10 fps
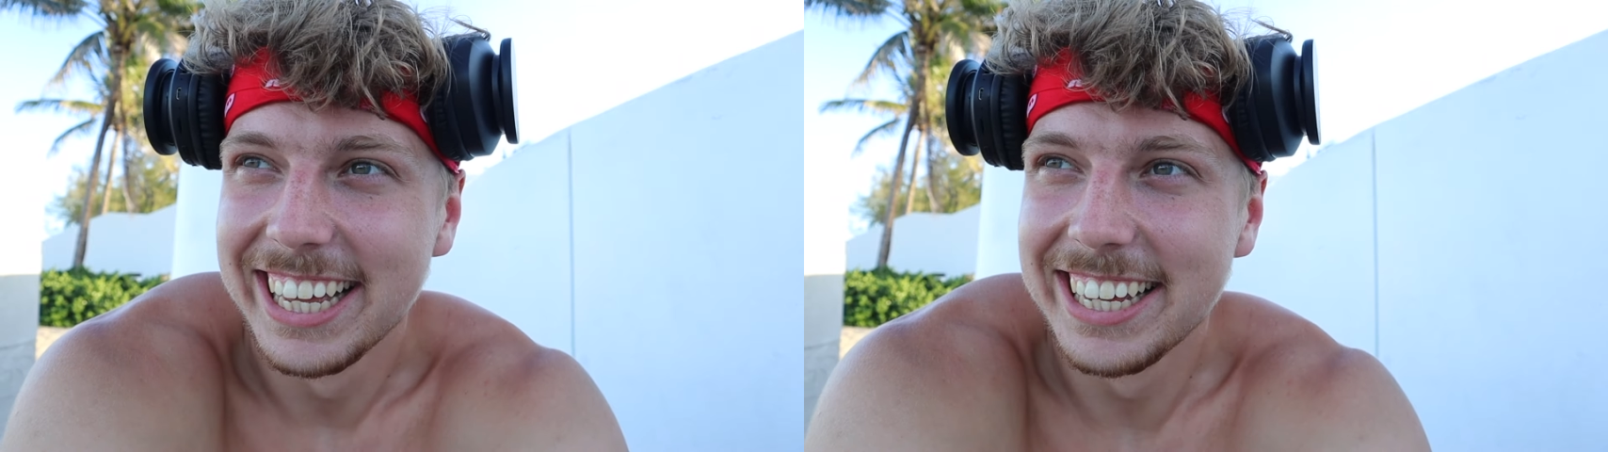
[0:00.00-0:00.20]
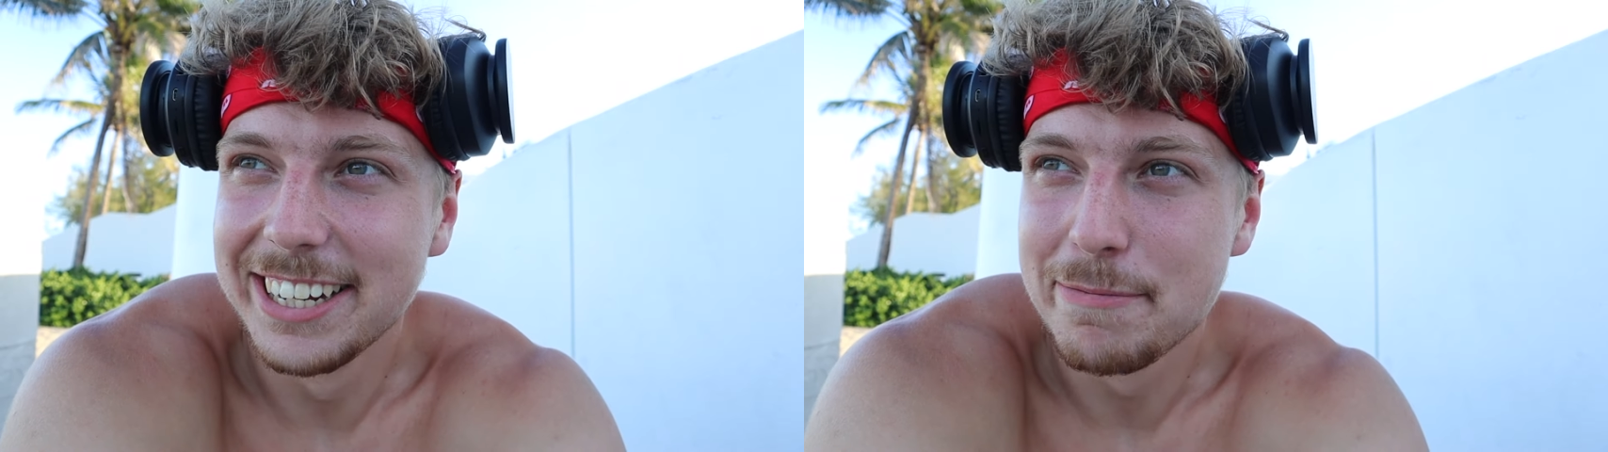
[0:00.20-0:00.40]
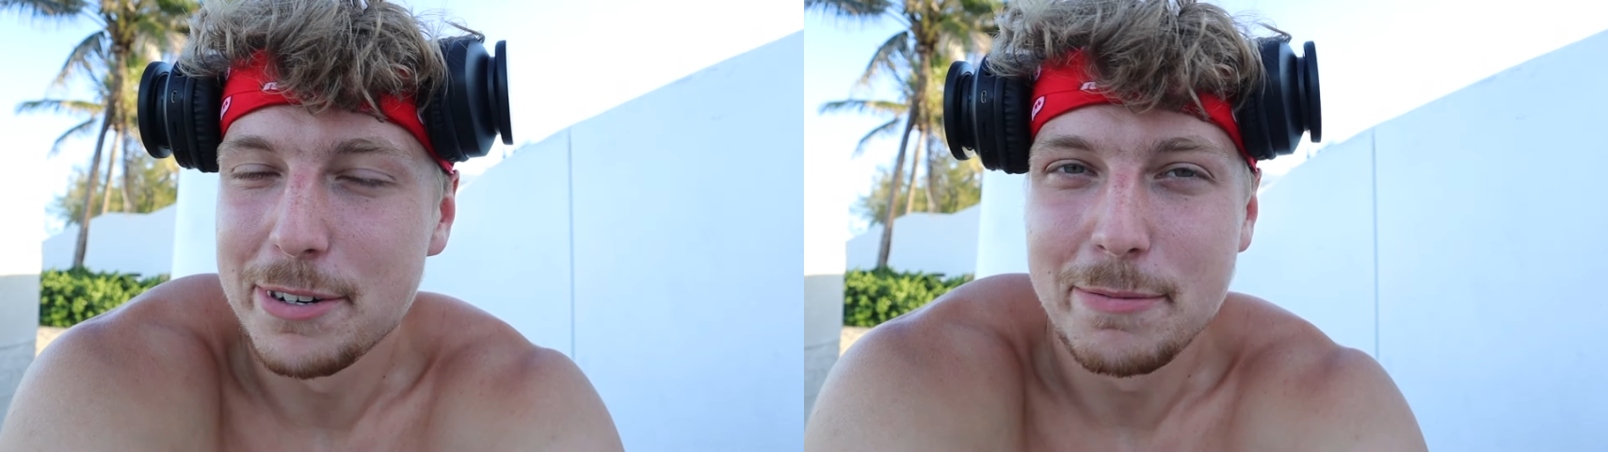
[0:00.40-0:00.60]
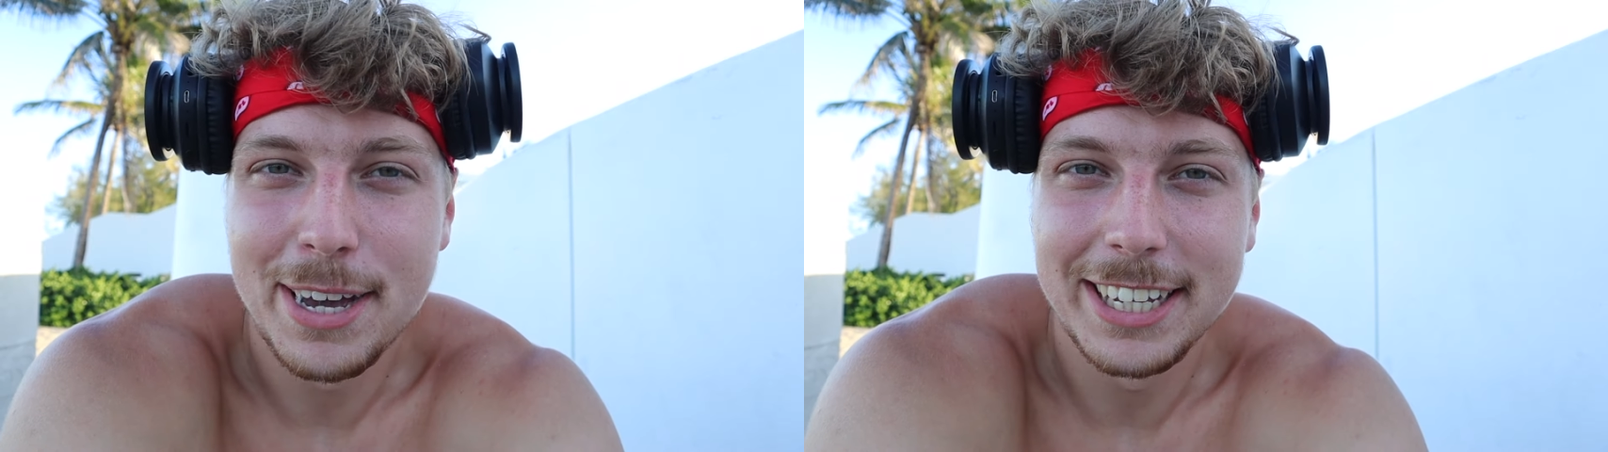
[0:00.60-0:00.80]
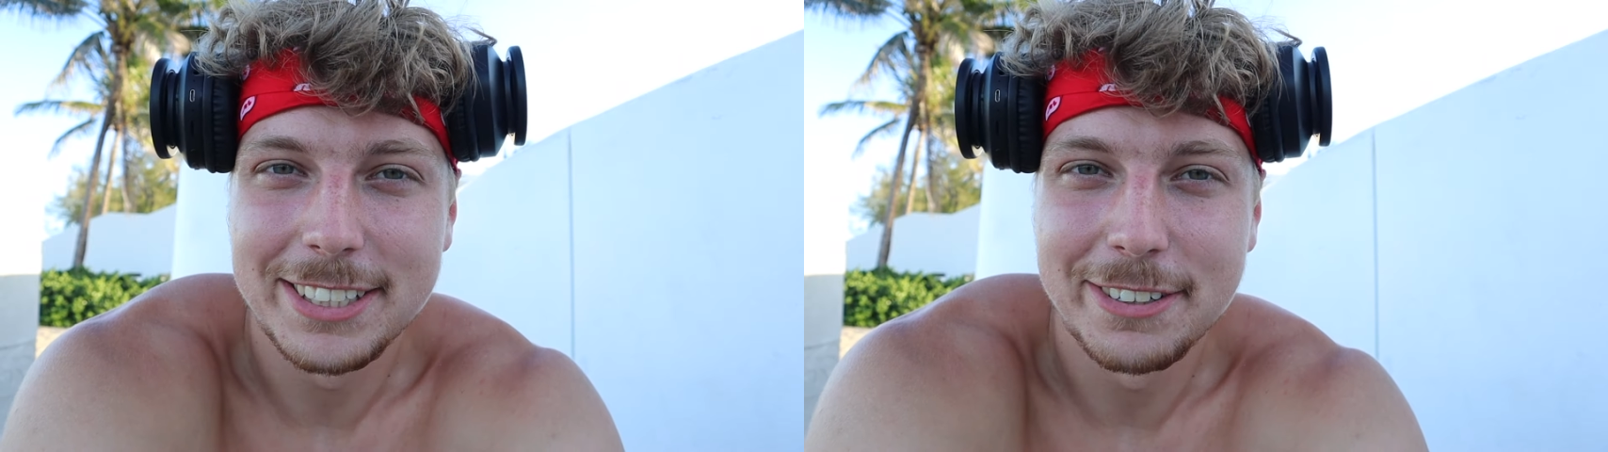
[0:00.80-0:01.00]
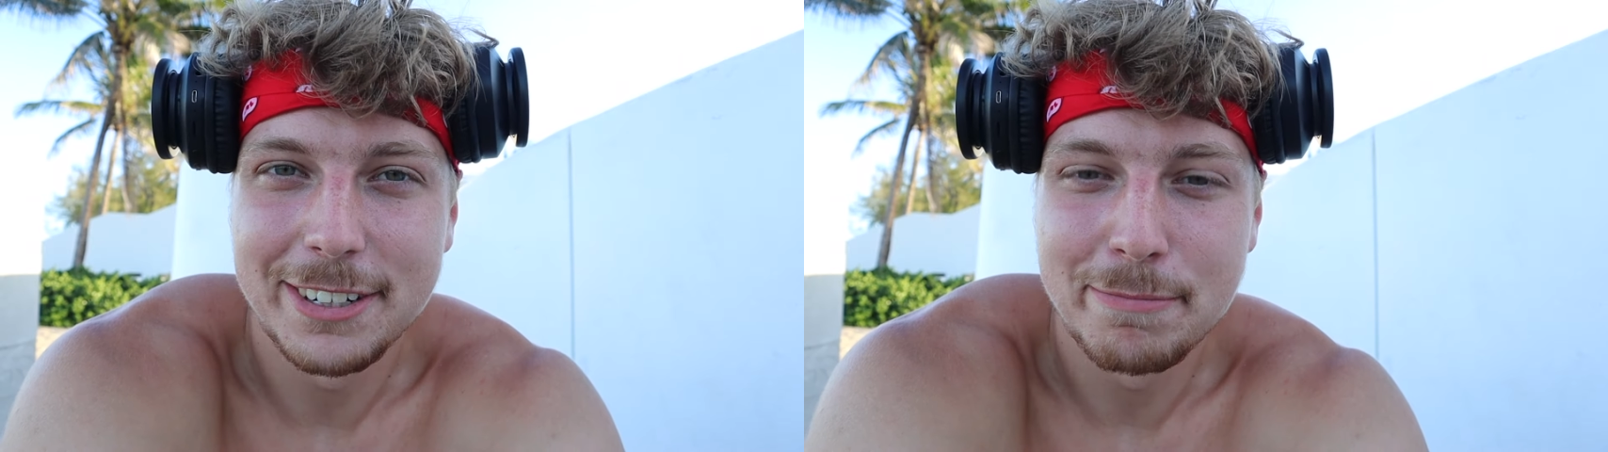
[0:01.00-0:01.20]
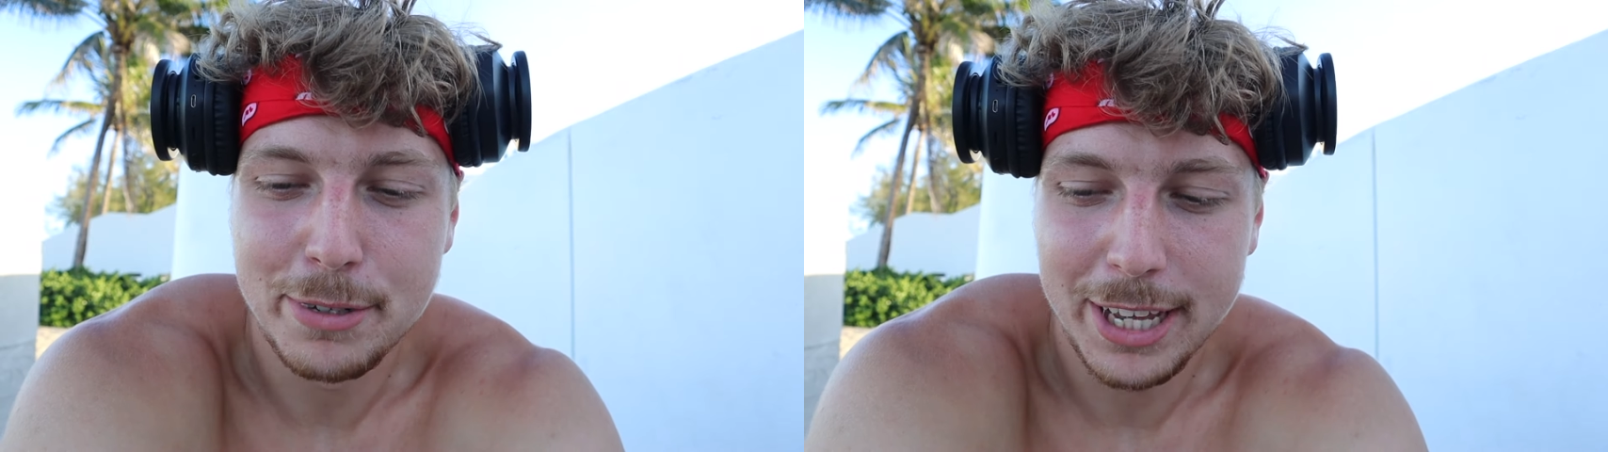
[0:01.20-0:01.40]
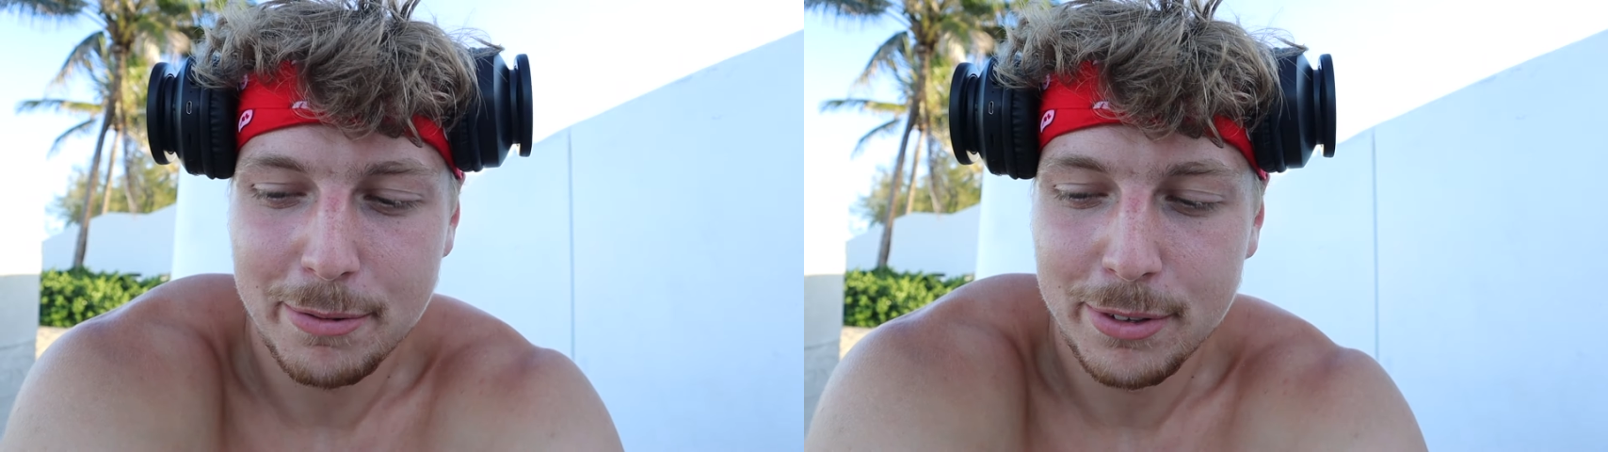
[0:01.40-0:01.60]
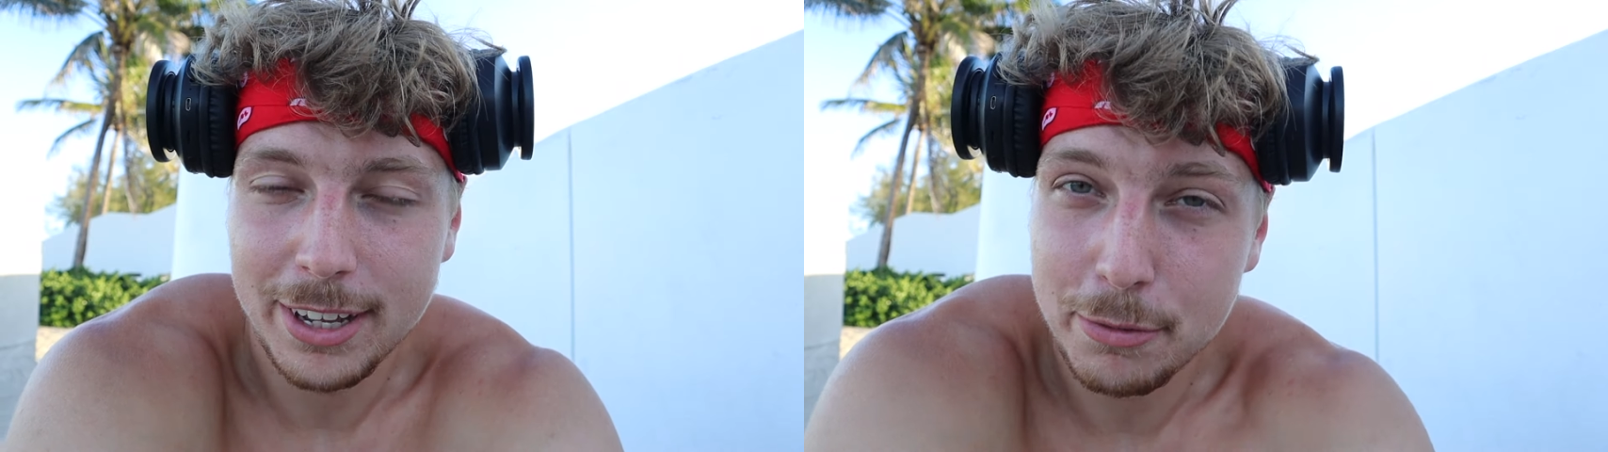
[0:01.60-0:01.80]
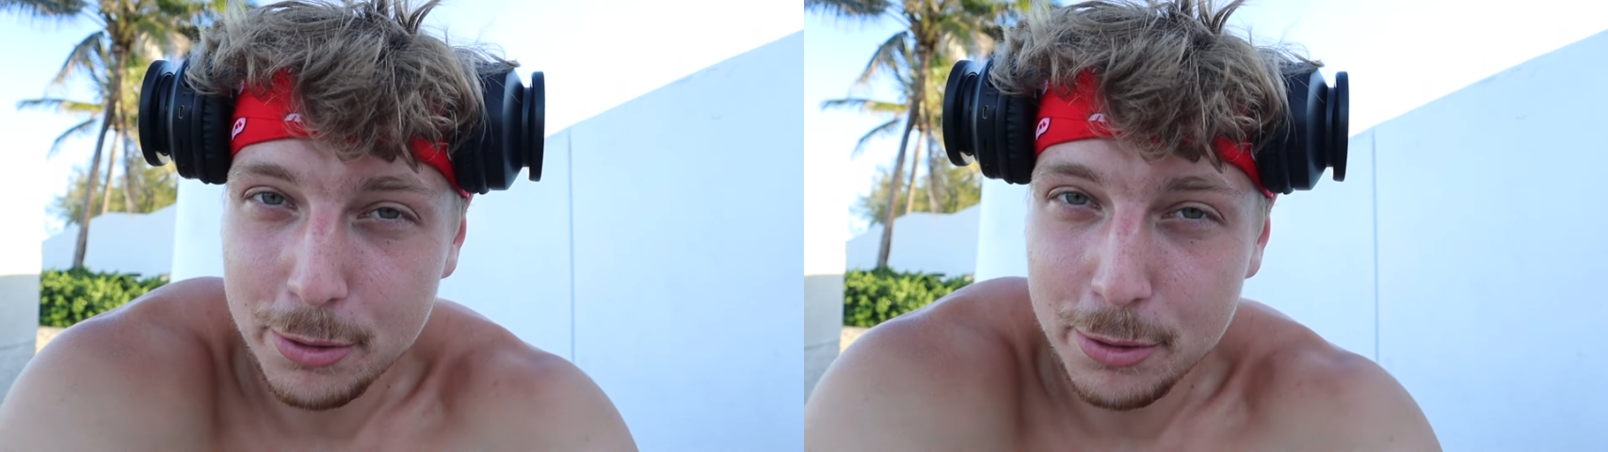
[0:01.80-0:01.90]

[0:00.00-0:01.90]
end up pretty bad, so I'm pretty happy with that.